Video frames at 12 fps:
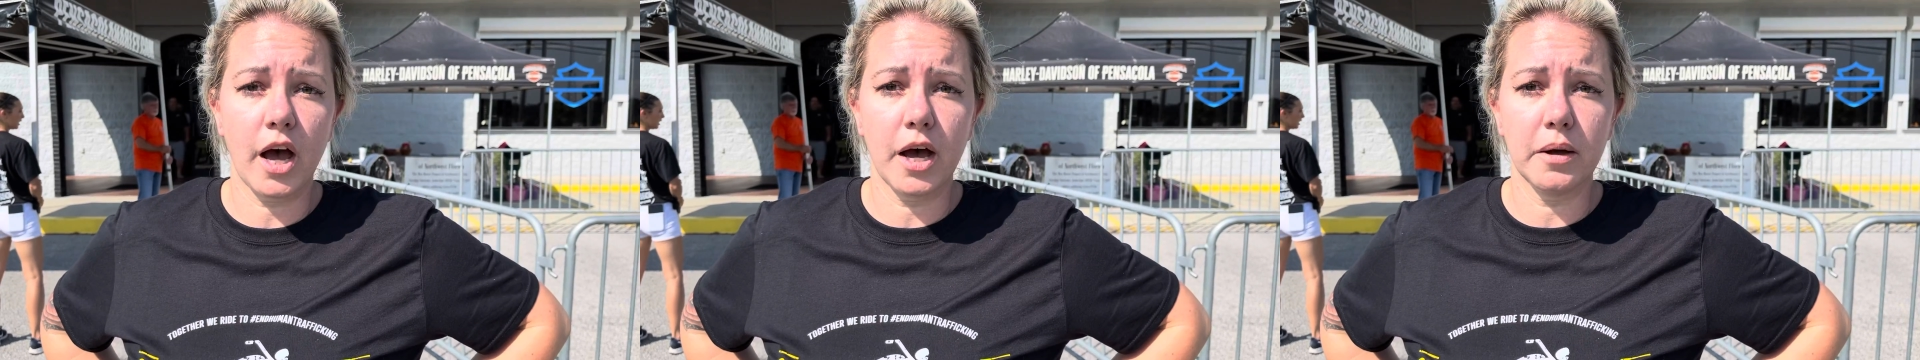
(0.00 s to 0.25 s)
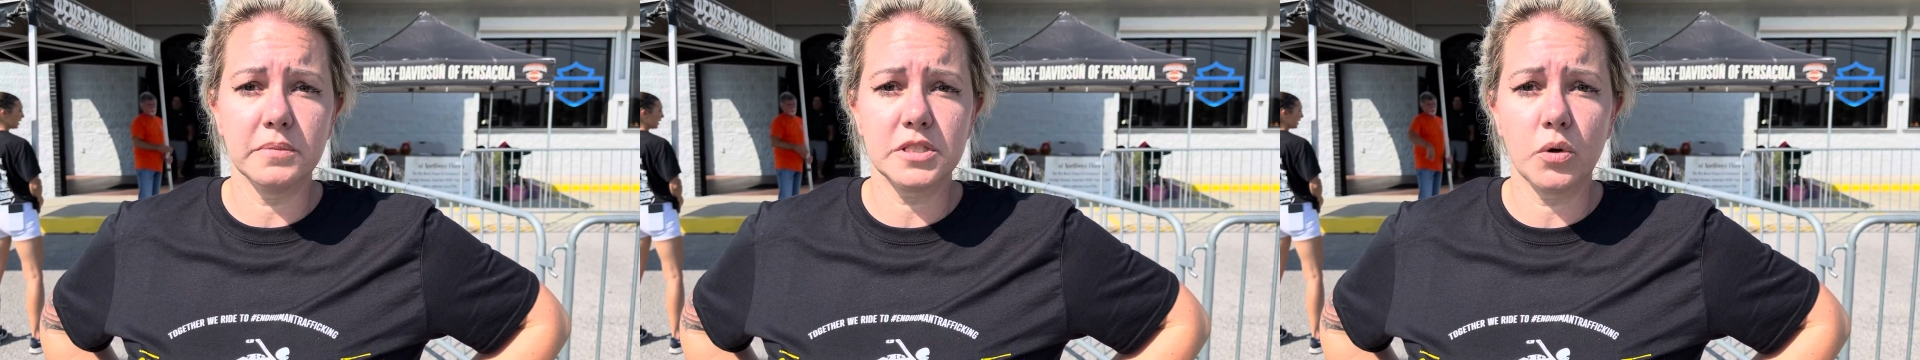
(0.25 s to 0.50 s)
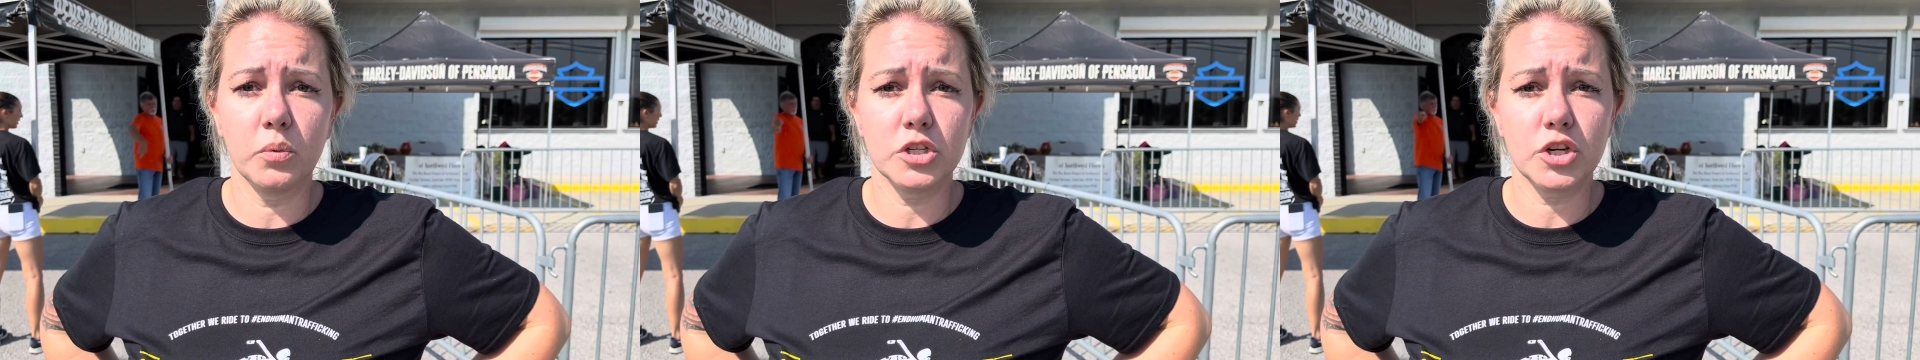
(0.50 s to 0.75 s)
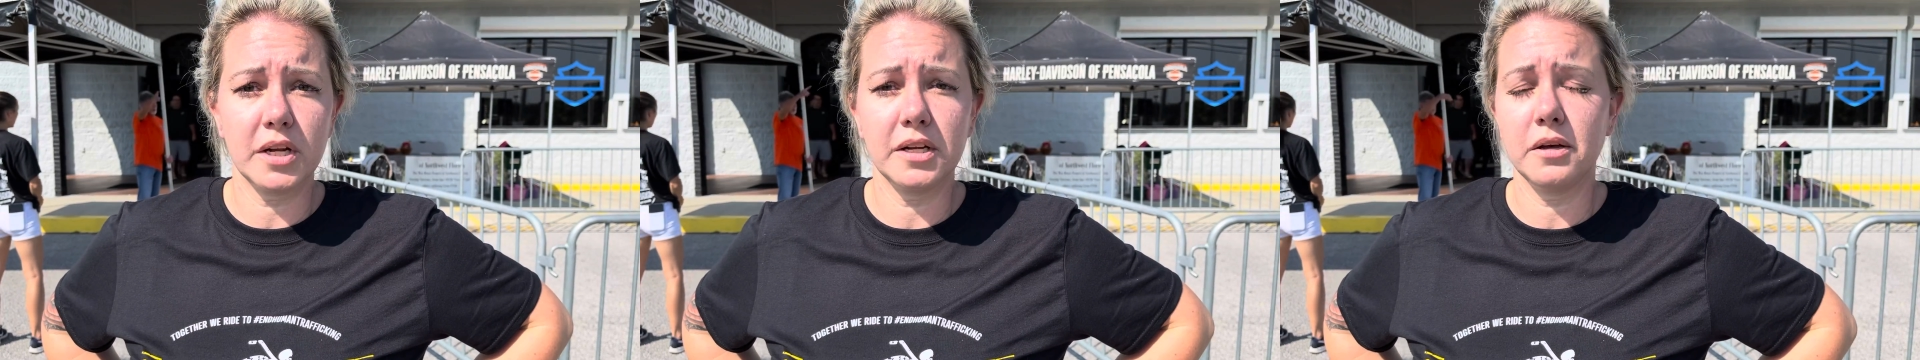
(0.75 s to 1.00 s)
Um, so we're
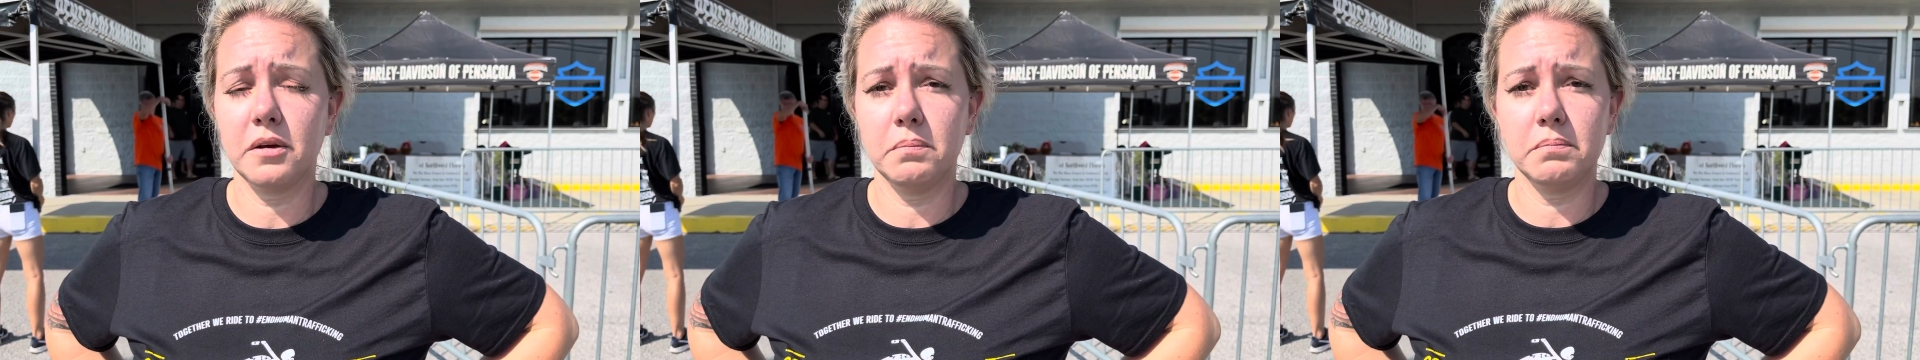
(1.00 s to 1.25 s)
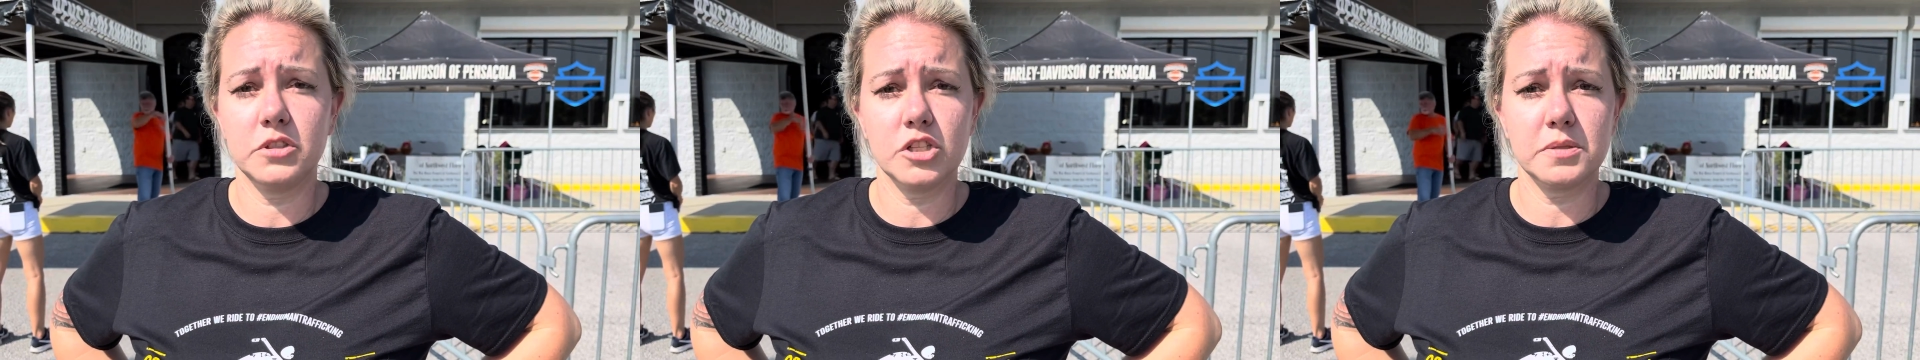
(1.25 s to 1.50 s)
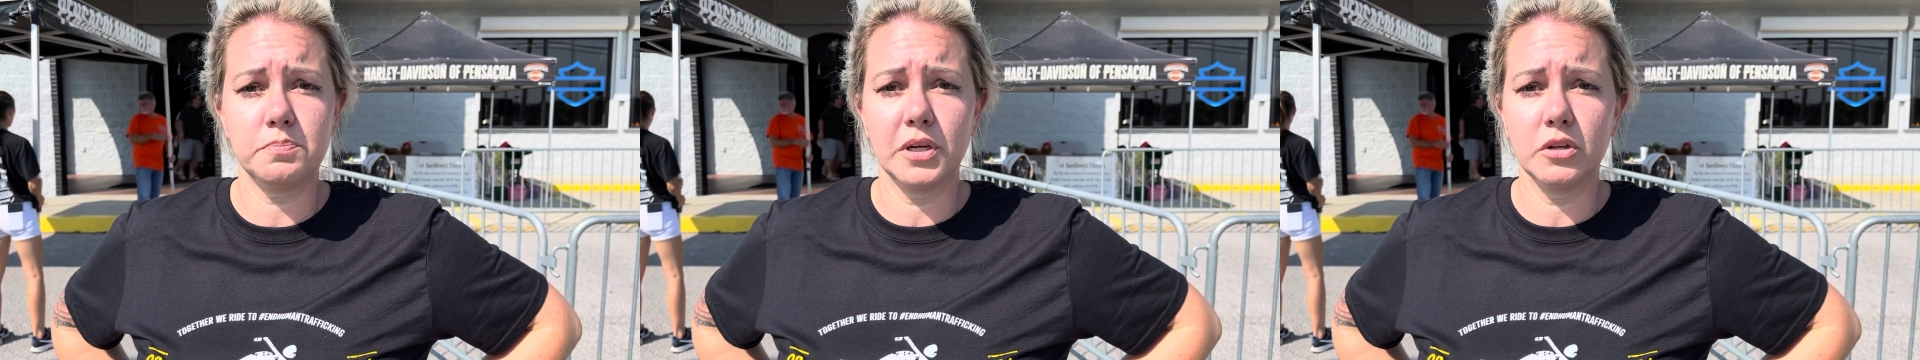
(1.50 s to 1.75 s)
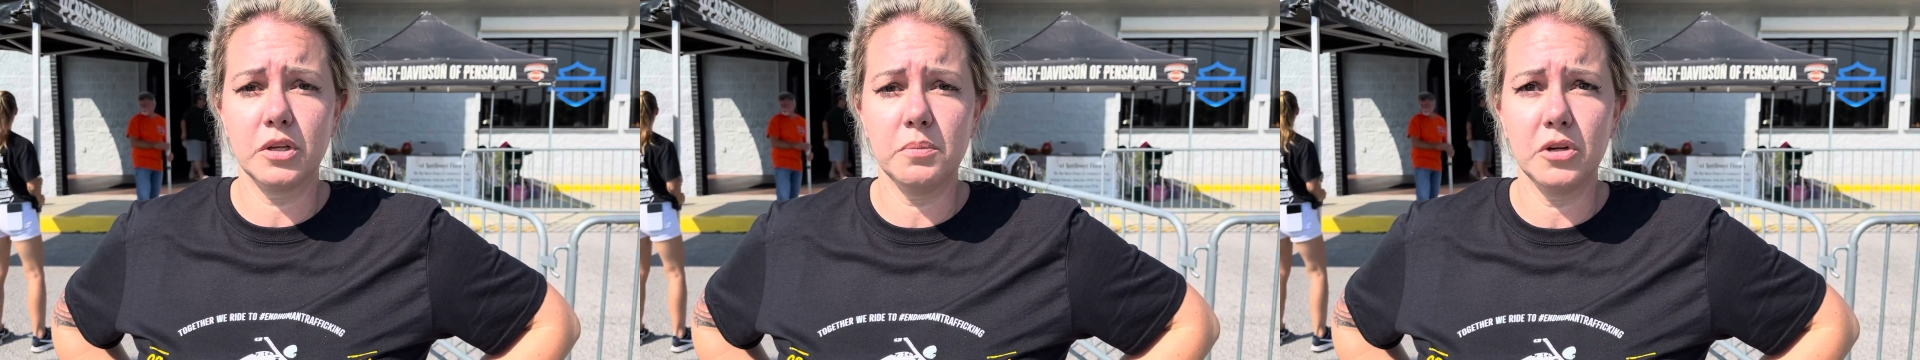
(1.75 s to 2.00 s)
trying to just
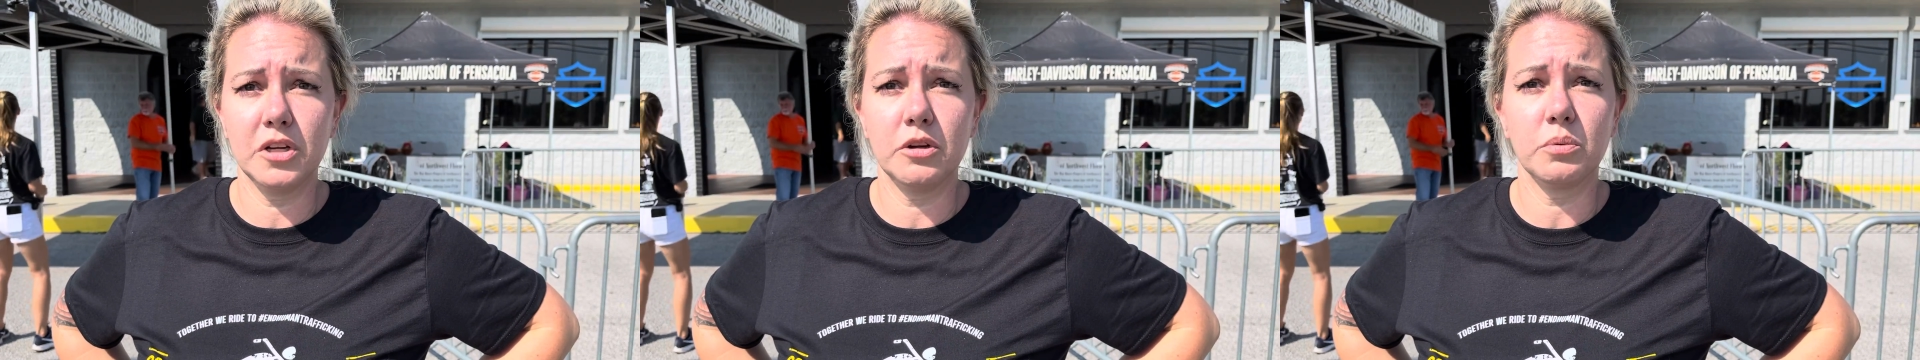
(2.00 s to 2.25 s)
build community